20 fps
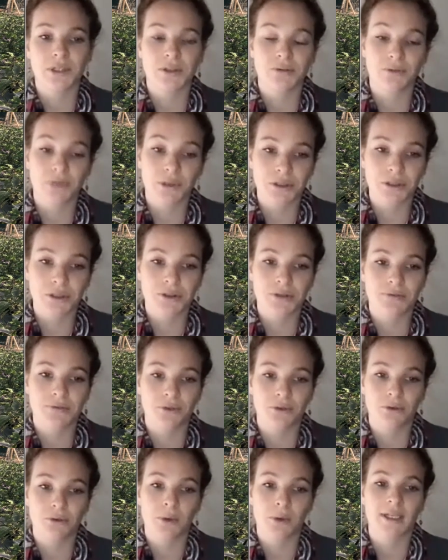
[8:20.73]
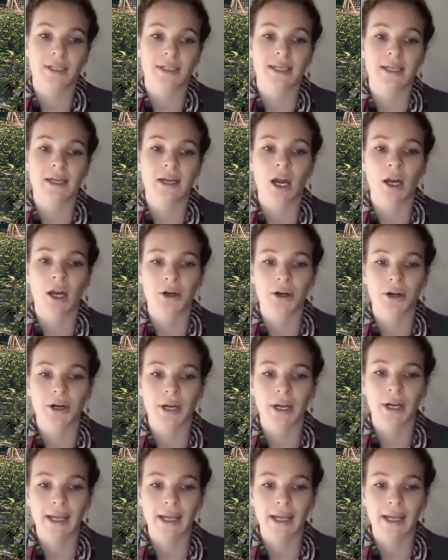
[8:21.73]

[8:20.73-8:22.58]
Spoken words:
reduce food waste and hunger.